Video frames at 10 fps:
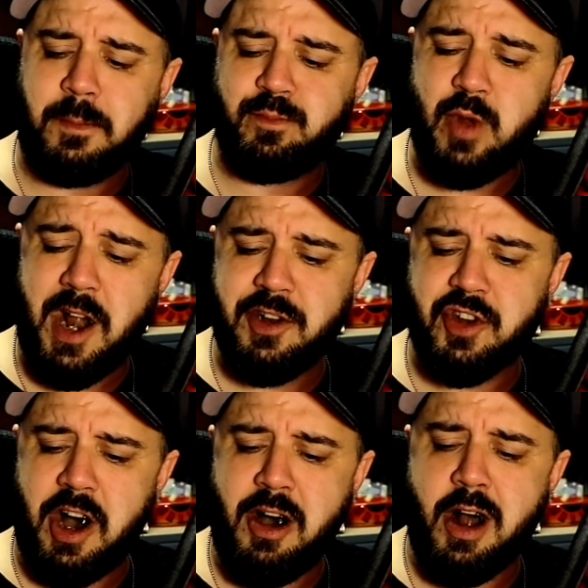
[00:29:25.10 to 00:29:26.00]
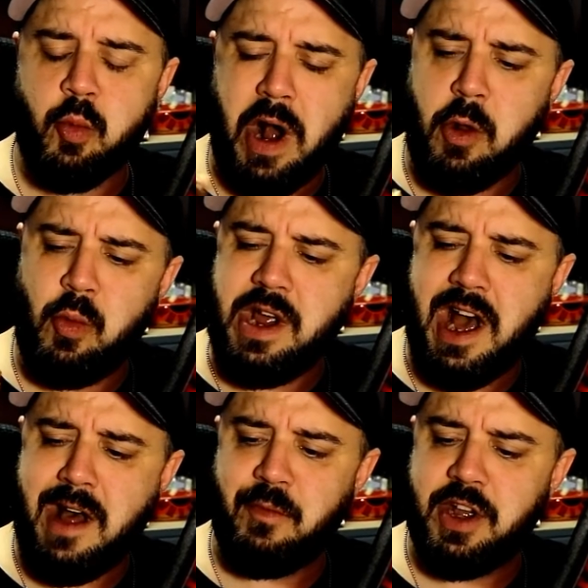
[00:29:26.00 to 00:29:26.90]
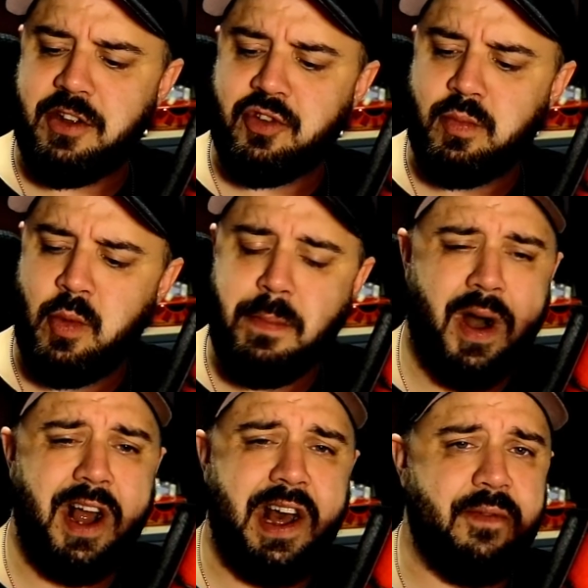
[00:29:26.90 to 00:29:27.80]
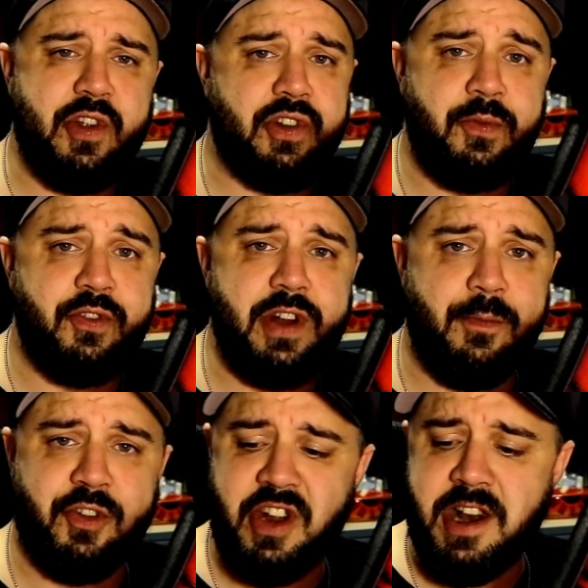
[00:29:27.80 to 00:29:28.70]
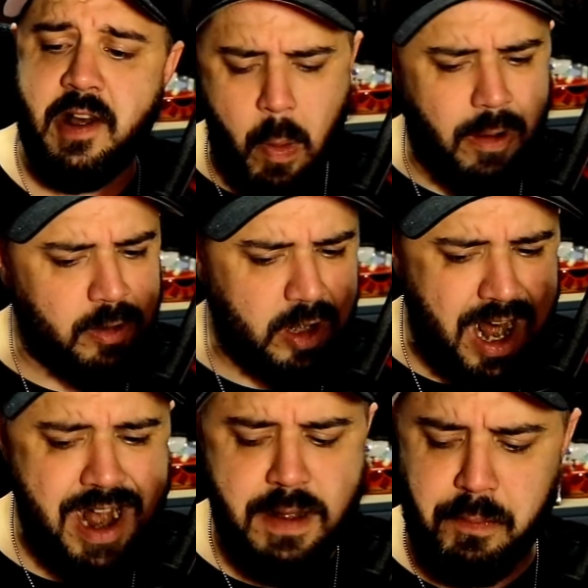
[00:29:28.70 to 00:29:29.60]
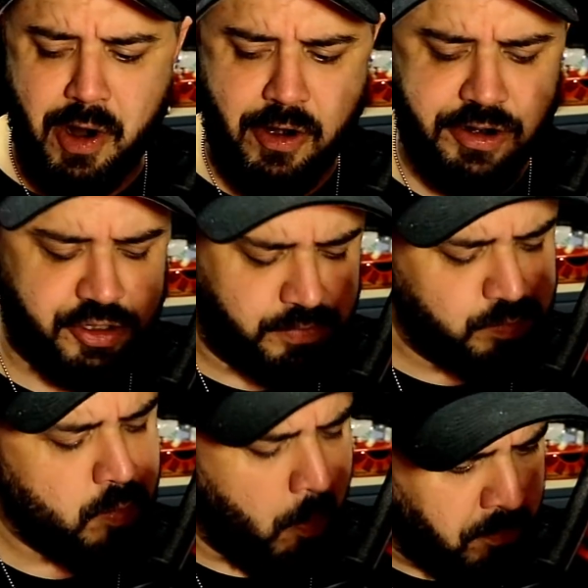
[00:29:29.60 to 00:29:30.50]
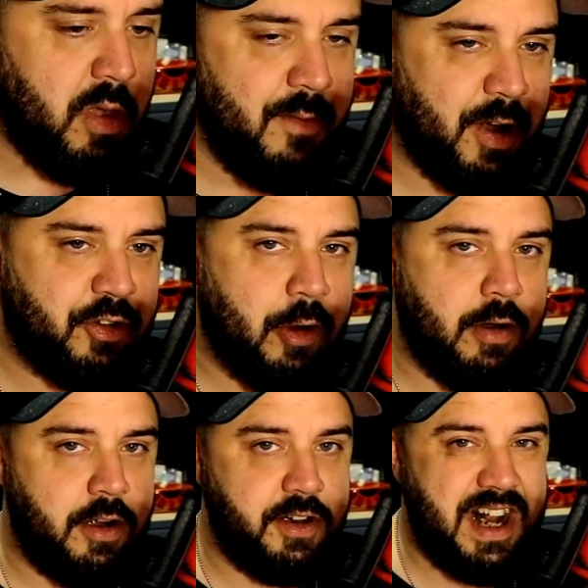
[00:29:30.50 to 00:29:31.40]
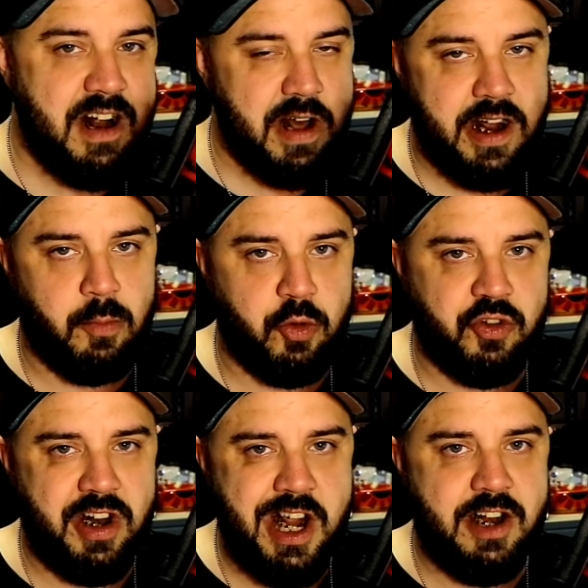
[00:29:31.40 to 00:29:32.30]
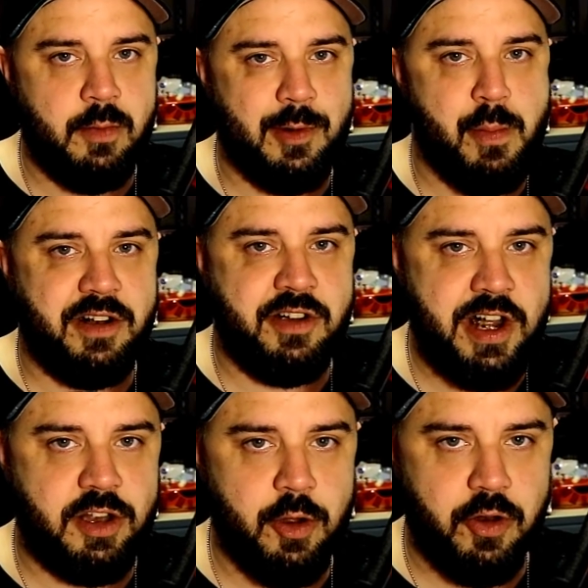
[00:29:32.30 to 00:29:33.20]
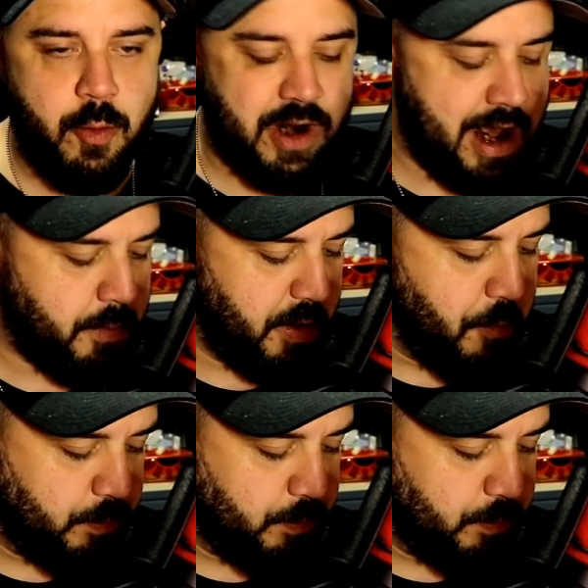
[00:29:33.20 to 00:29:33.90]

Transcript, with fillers: that is odd. Why don't we have this? We might have this. I've just never seen it. Lion bars. If I start hunting down animals and eating them with my teeth, you'll know what happened.